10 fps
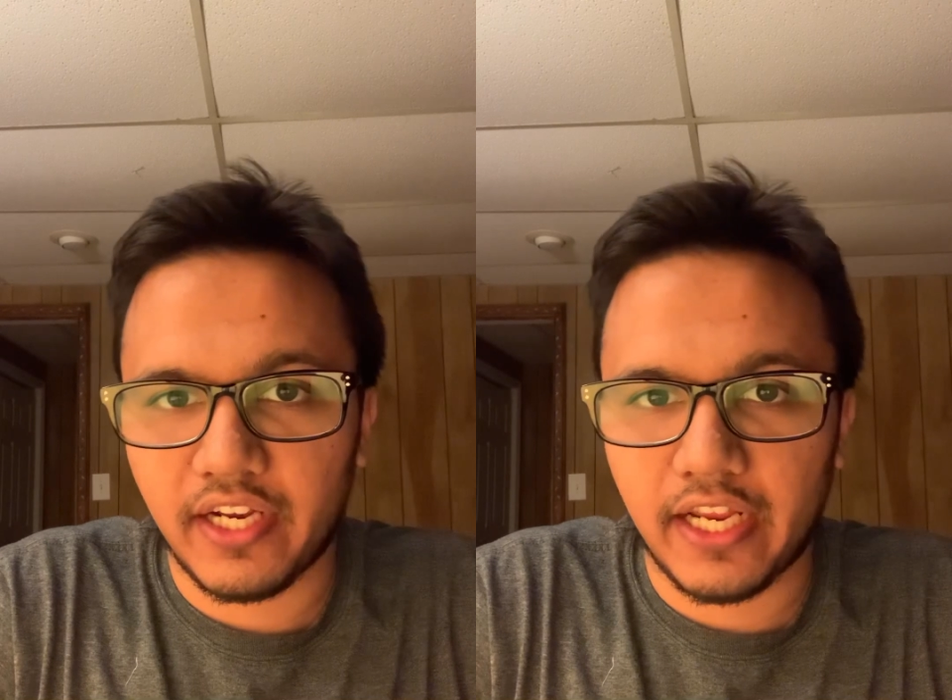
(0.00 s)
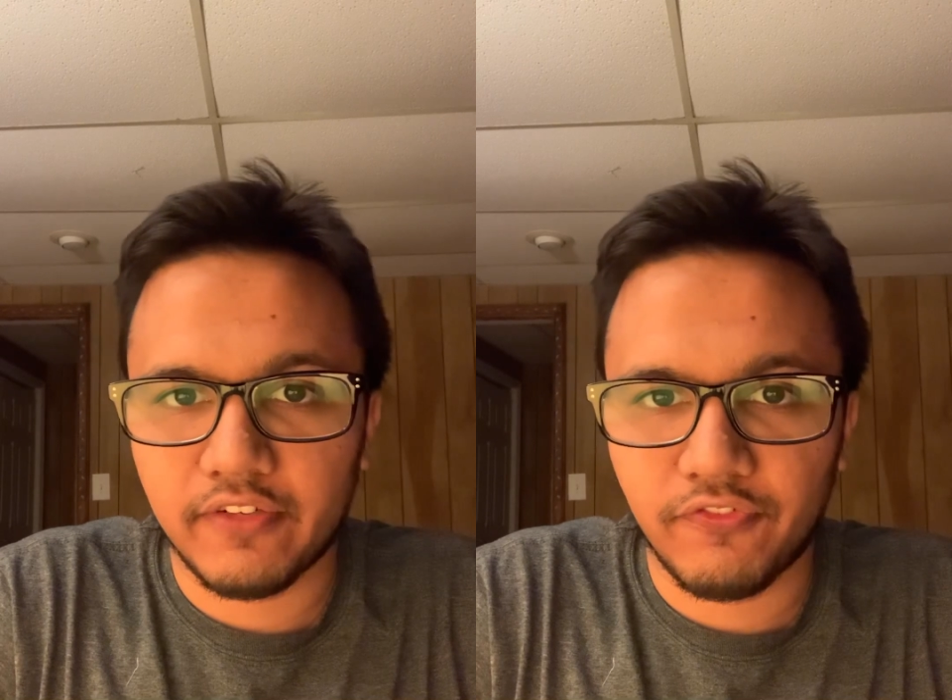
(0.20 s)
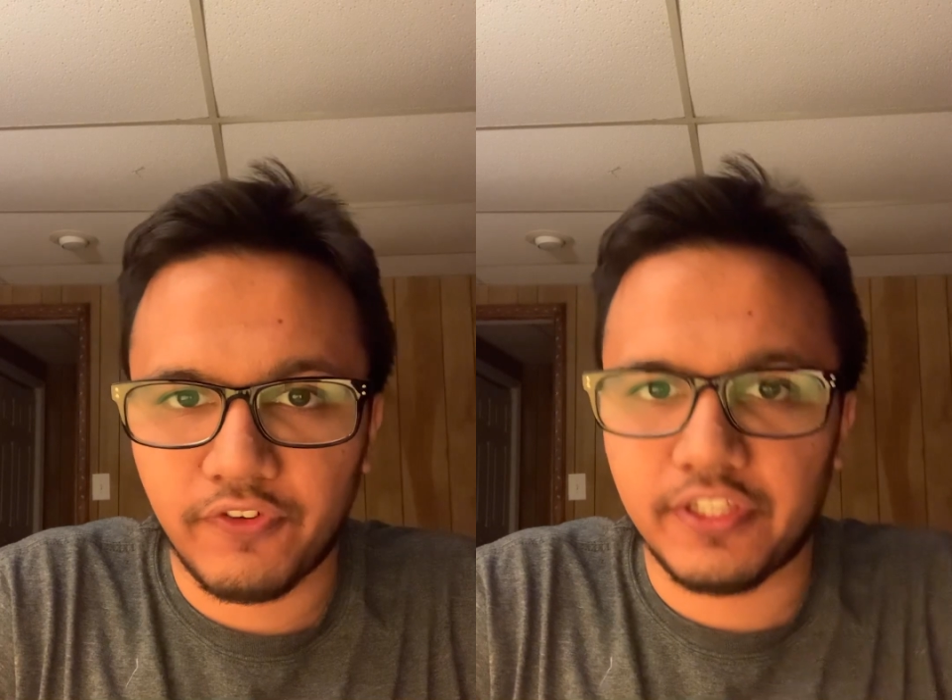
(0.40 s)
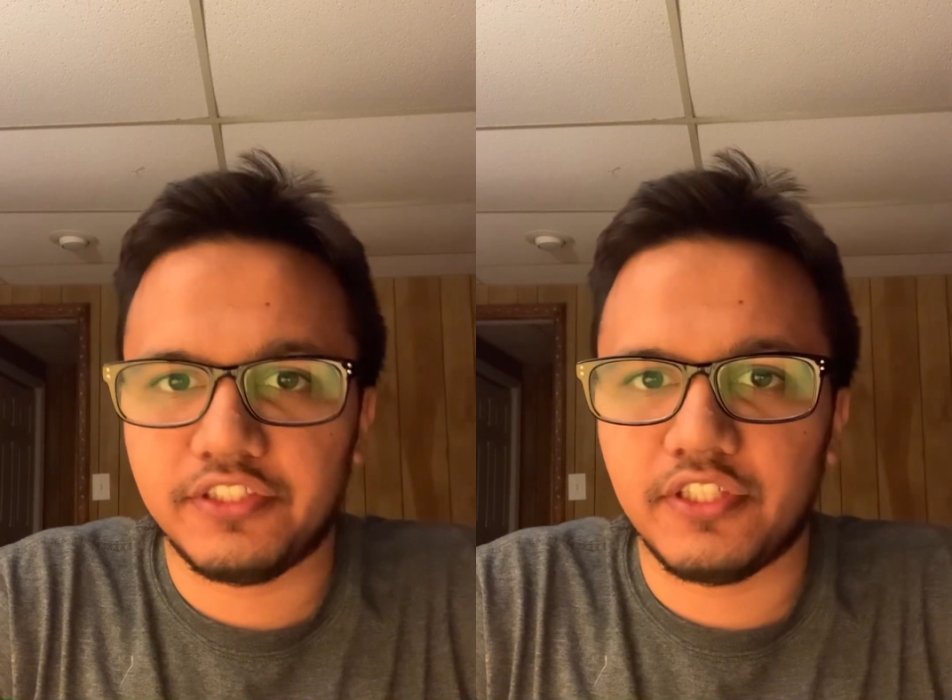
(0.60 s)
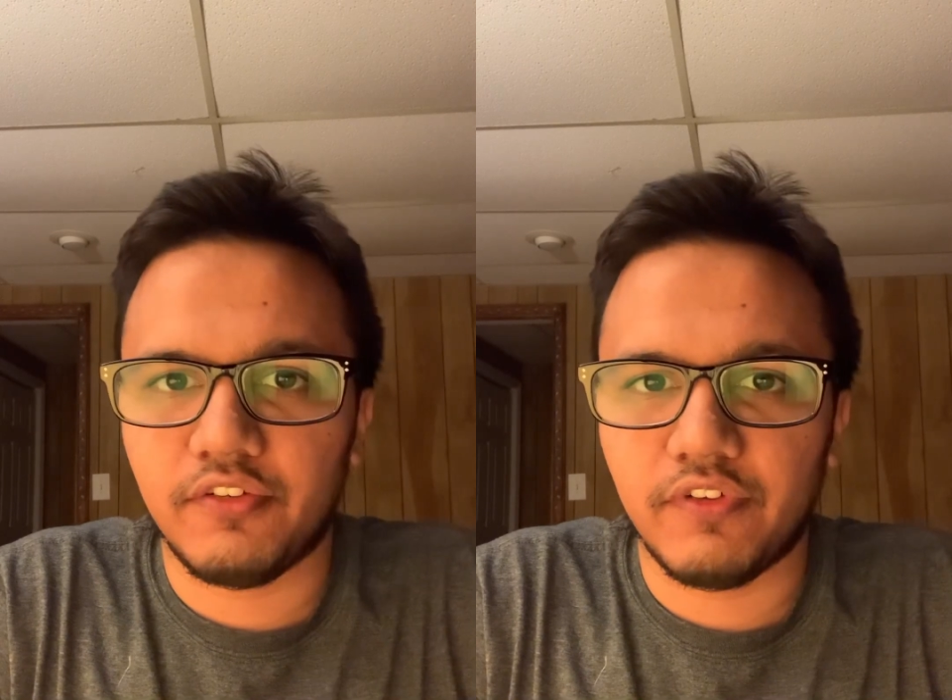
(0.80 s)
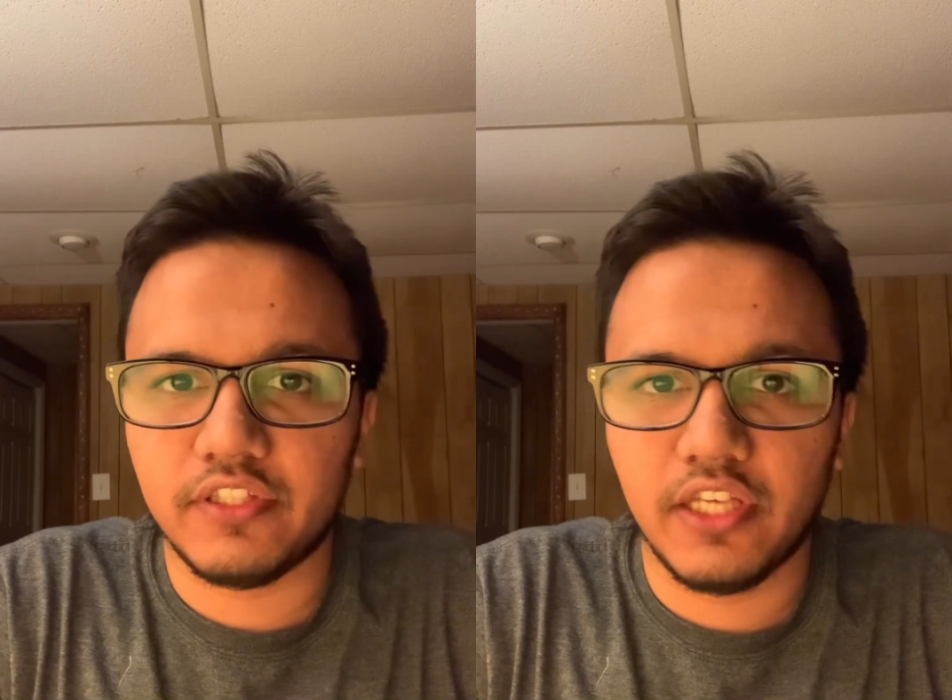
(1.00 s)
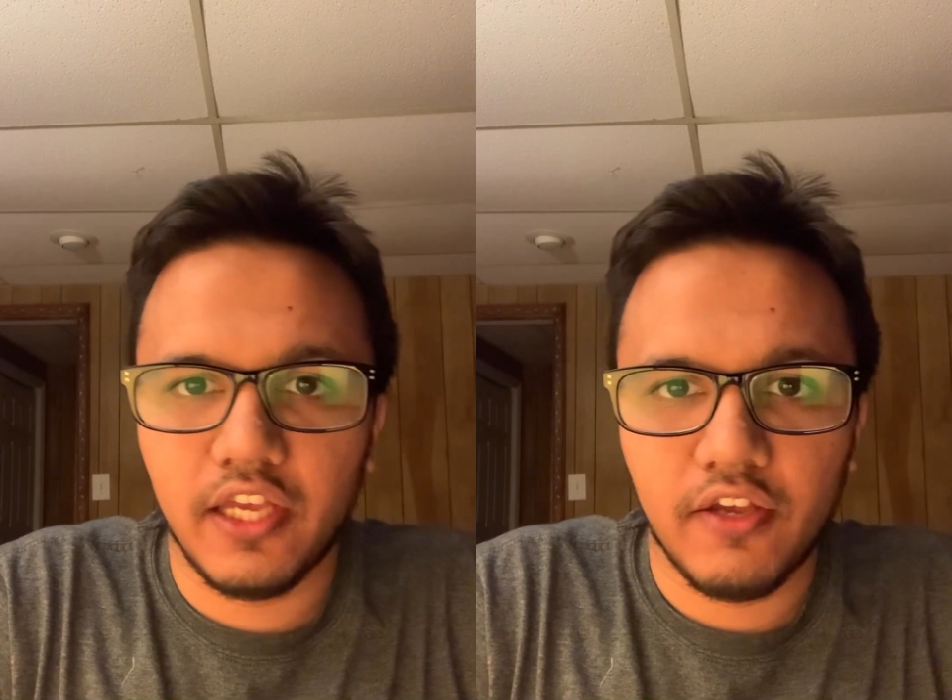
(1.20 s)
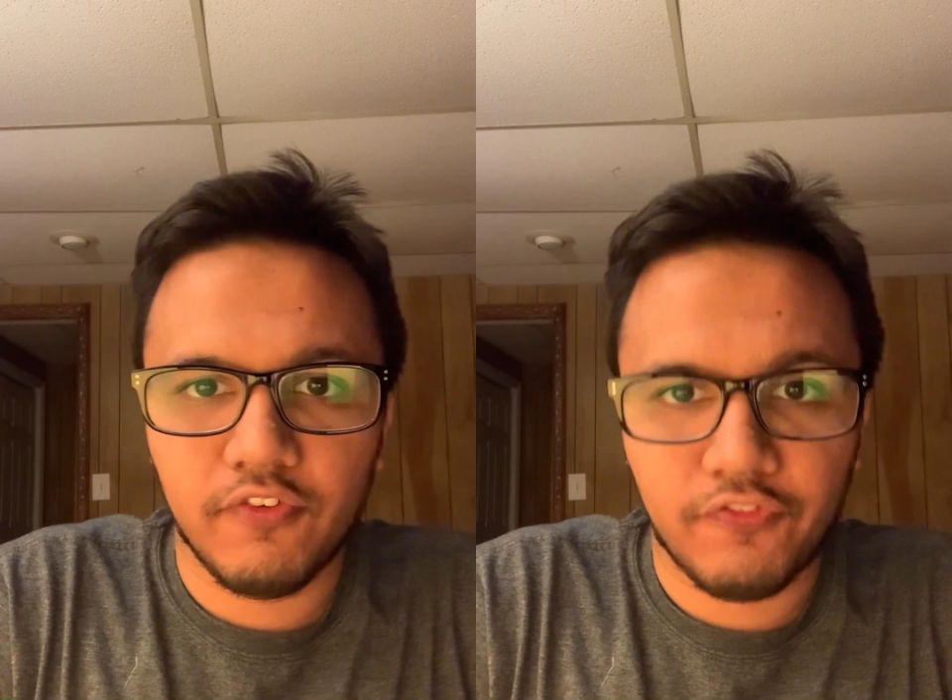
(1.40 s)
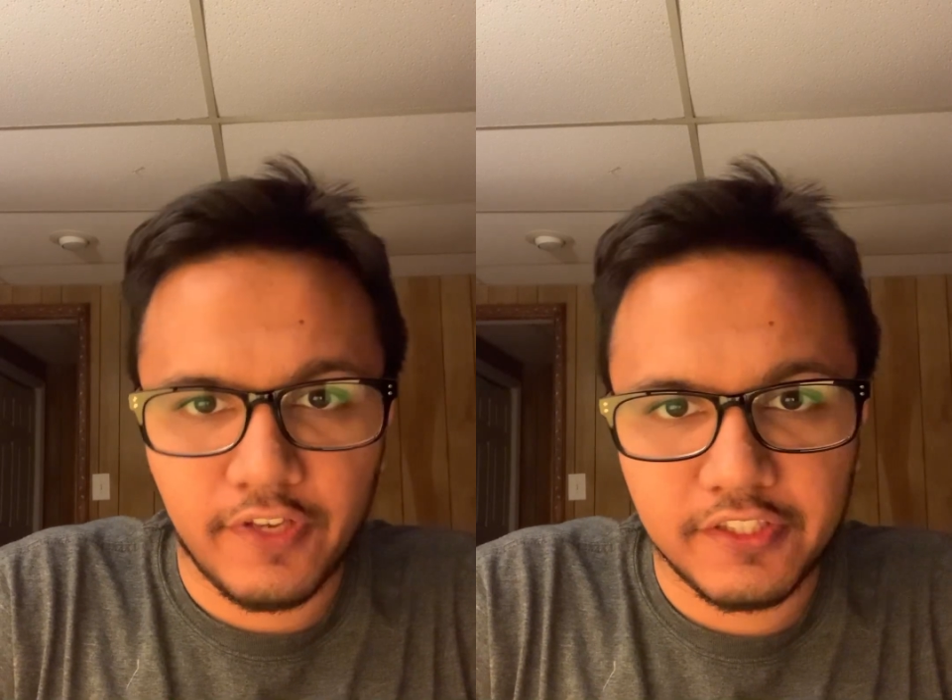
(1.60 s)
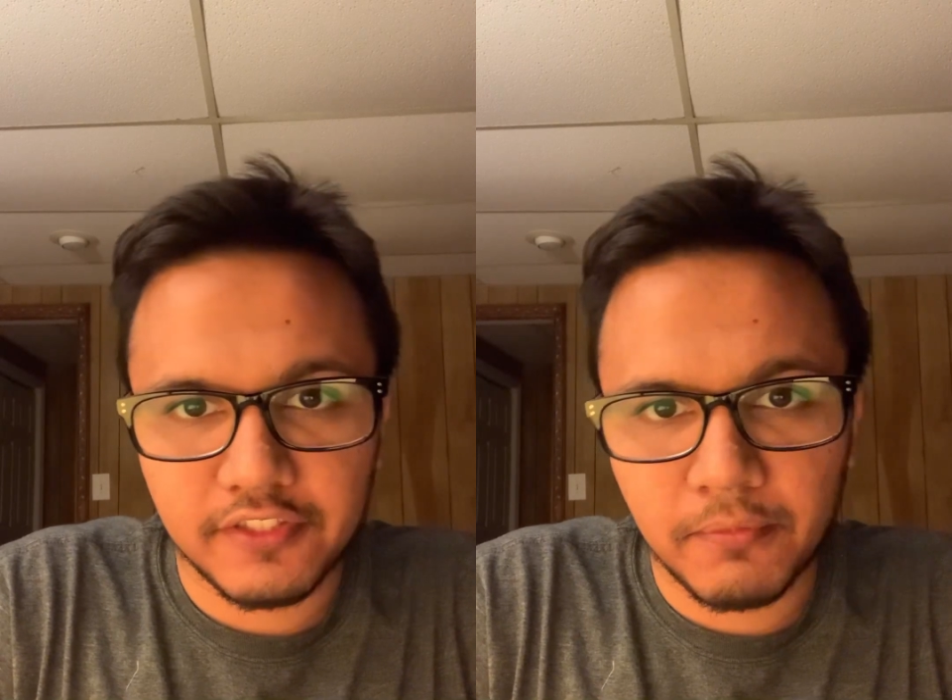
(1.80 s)
and friction, with
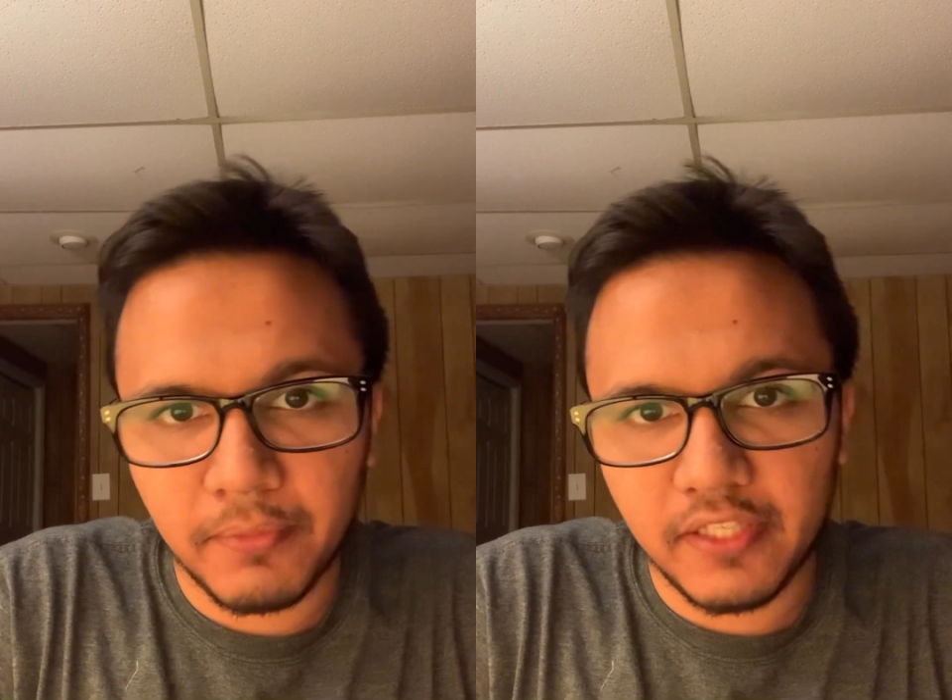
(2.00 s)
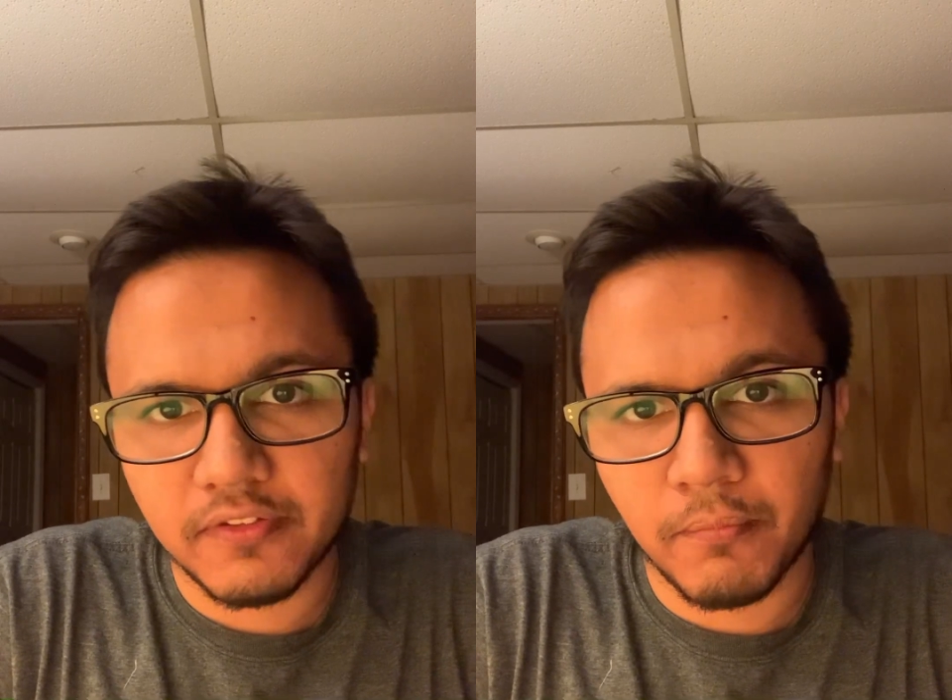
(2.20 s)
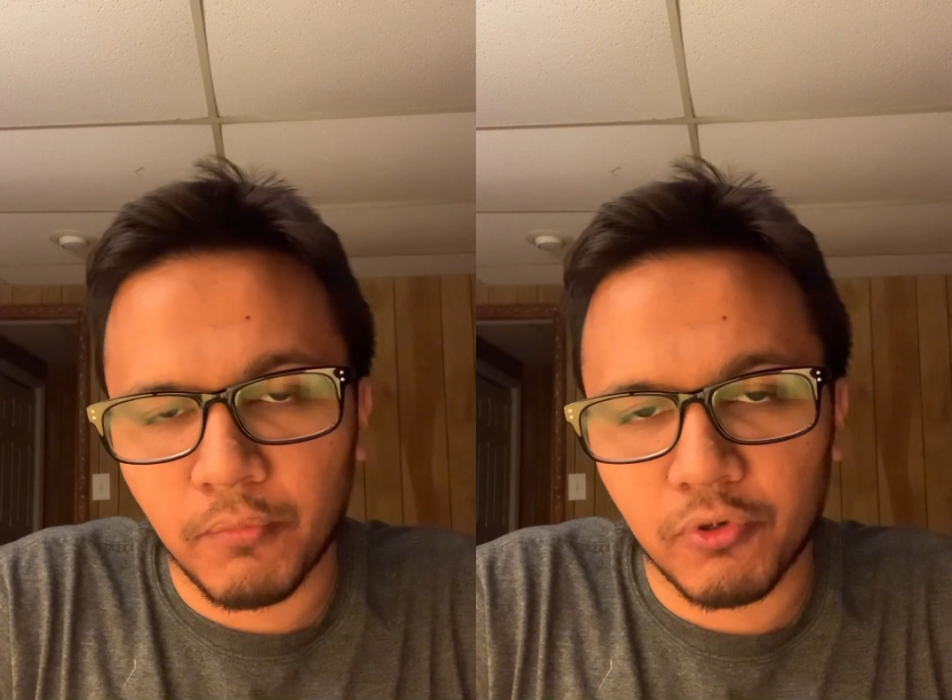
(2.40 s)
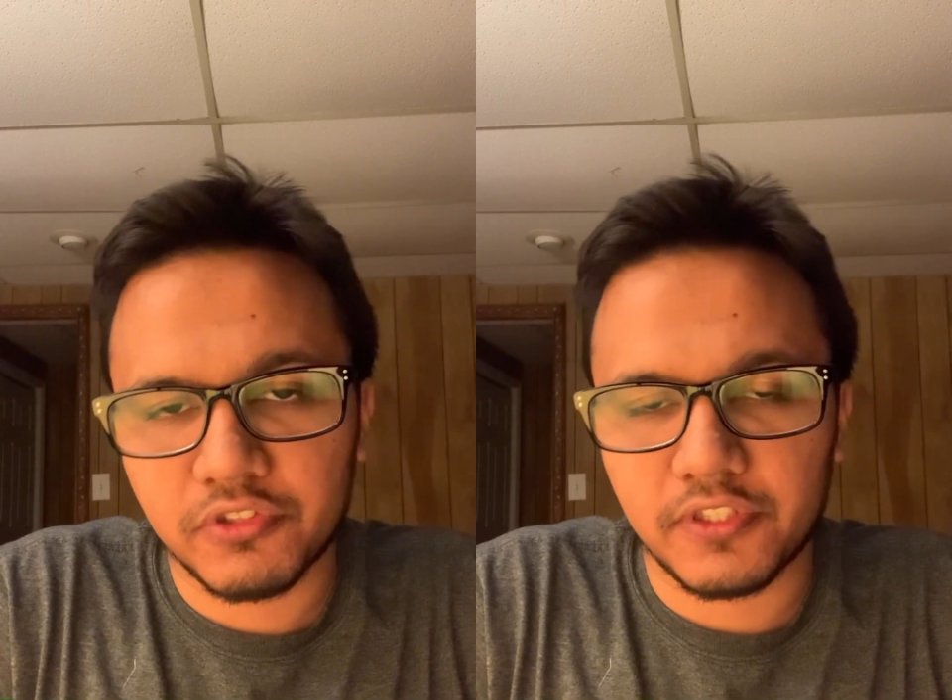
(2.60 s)
friction being the most